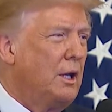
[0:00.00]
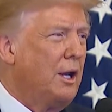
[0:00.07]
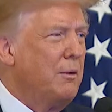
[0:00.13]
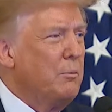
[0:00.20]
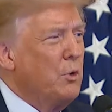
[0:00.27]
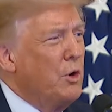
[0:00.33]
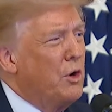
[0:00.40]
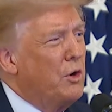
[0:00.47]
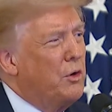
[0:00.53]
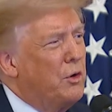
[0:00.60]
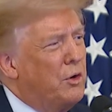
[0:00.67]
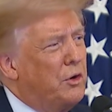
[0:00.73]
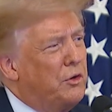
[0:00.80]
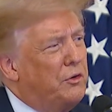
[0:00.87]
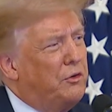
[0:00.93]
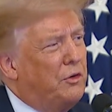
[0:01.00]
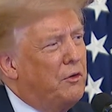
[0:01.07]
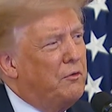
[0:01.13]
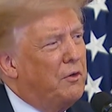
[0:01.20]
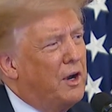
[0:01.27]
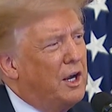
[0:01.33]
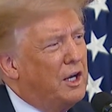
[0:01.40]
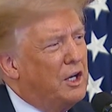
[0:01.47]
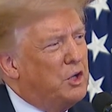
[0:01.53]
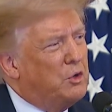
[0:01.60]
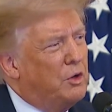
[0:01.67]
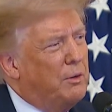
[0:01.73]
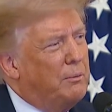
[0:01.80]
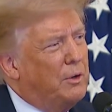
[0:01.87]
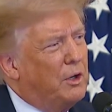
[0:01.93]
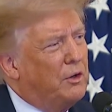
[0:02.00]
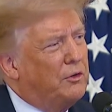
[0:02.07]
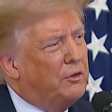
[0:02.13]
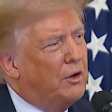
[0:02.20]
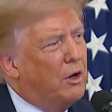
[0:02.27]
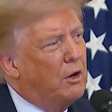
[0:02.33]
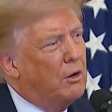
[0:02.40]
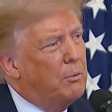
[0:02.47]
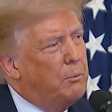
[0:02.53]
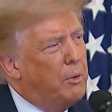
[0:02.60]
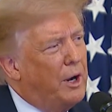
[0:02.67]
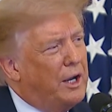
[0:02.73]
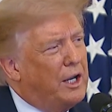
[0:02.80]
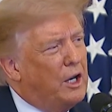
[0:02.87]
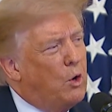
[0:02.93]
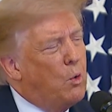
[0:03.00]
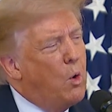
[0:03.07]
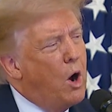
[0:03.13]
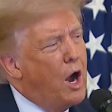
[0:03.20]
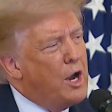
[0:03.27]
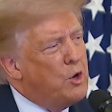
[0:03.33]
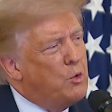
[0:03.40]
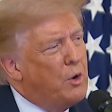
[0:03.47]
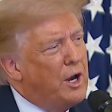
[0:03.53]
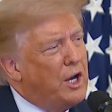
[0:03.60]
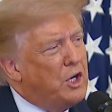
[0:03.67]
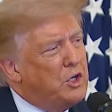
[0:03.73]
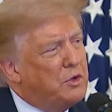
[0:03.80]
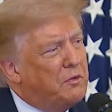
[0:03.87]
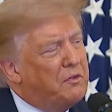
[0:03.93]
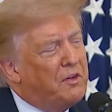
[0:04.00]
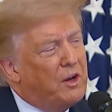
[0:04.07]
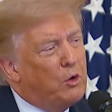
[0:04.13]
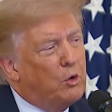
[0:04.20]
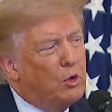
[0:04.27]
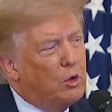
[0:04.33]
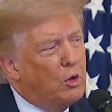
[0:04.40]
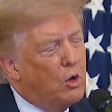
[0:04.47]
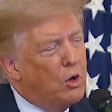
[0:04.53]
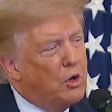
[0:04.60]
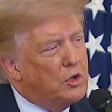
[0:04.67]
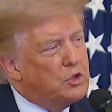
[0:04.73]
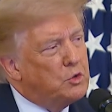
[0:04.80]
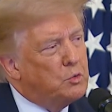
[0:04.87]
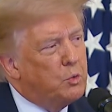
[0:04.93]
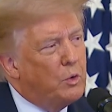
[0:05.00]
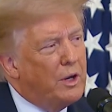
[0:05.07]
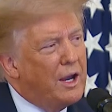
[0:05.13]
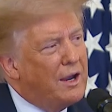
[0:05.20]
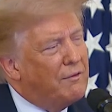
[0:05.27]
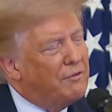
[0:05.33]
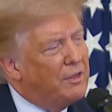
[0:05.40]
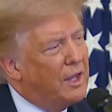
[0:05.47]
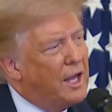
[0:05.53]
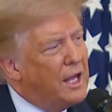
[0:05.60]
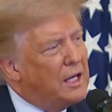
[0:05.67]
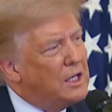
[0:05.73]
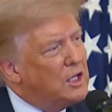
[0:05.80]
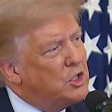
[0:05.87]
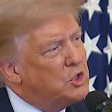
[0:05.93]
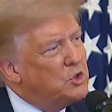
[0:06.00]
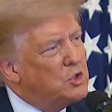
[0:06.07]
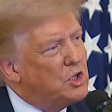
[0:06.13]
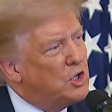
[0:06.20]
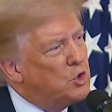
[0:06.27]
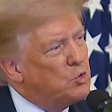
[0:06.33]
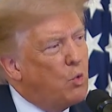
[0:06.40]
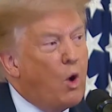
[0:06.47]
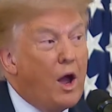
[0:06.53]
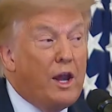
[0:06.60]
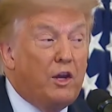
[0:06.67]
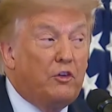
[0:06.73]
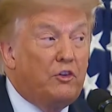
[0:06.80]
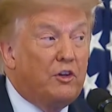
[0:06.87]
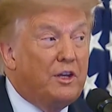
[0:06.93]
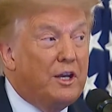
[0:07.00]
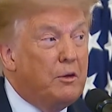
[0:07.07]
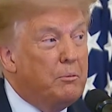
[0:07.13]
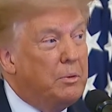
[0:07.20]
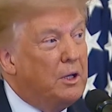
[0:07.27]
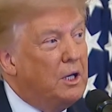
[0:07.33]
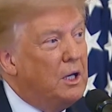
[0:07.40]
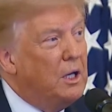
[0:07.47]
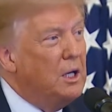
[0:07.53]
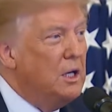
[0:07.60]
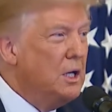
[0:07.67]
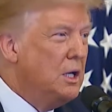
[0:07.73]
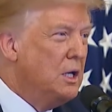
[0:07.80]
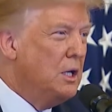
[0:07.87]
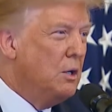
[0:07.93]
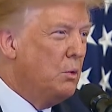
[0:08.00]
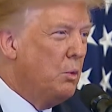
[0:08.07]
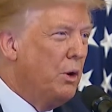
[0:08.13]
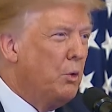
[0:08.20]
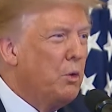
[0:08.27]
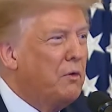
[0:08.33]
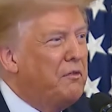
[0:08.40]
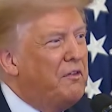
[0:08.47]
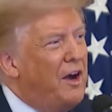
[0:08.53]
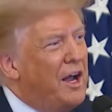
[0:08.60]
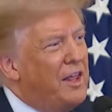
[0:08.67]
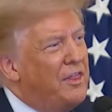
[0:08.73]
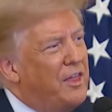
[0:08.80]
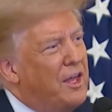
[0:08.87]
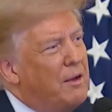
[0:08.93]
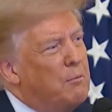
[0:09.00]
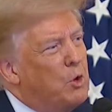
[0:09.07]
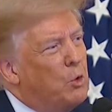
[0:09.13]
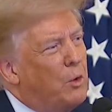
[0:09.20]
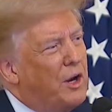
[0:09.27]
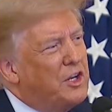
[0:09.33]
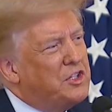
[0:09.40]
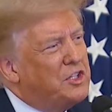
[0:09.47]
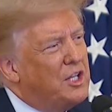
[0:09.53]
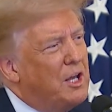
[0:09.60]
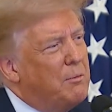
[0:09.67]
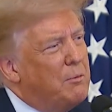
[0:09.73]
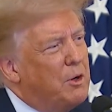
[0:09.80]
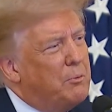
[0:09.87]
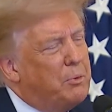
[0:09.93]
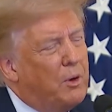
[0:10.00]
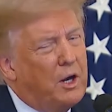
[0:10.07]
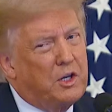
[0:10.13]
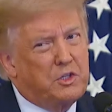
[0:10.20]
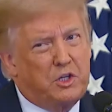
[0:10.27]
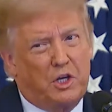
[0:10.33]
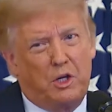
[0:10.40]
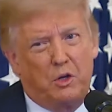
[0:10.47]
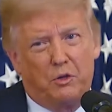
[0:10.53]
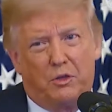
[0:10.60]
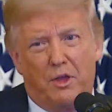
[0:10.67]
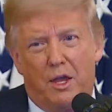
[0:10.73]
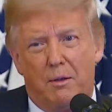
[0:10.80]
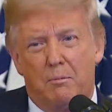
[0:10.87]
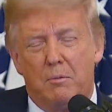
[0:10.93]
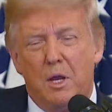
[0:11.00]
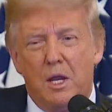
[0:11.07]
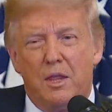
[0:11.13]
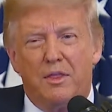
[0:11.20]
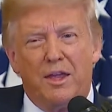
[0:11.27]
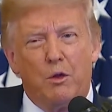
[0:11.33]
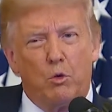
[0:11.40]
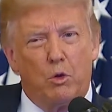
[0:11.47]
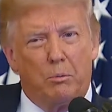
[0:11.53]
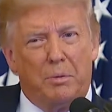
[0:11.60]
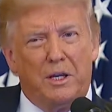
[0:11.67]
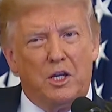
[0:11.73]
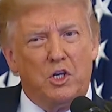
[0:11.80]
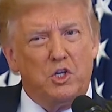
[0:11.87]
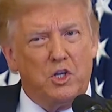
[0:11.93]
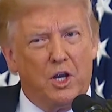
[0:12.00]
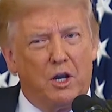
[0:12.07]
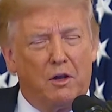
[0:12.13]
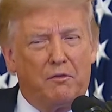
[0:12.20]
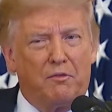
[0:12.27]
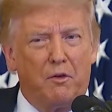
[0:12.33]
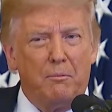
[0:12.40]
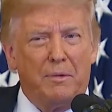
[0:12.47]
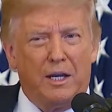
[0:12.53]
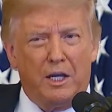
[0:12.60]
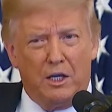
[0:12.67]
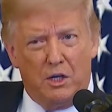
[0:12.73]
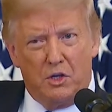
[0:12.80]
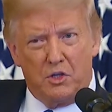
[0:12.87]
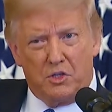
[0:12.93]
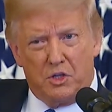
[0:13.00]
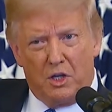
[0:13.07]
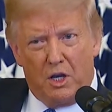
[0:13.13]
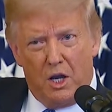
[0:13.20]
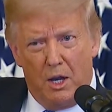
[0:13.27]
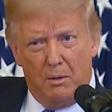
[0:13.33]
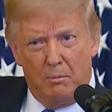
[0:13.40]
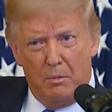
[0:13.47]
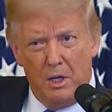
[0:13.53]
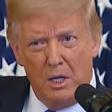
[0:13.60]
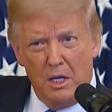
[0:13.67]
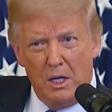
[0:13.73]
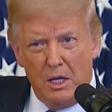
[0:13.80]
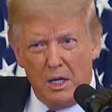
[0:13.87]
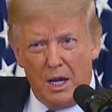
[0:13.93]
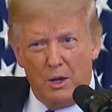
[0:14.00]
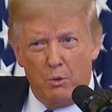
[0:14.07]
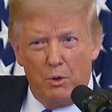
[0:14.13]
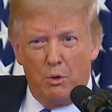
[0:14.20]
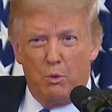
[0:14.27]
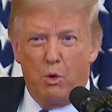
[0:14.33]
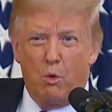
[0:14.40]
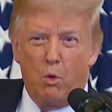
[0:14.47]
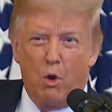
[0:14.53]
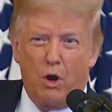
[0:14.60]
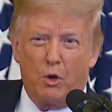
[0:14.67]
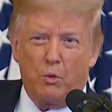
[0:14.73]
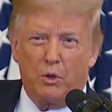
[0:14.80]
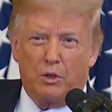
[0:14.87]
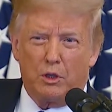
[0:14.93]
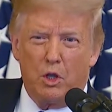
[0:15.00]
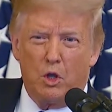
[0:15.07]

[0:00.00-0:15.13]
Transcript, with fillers: And murderers and violent criminals are breaking a wide range of federal laws. We have that, it's as wide as it can be. We will find them, arrest them, and prosecute them. They will be in jail for many years to come and we will work with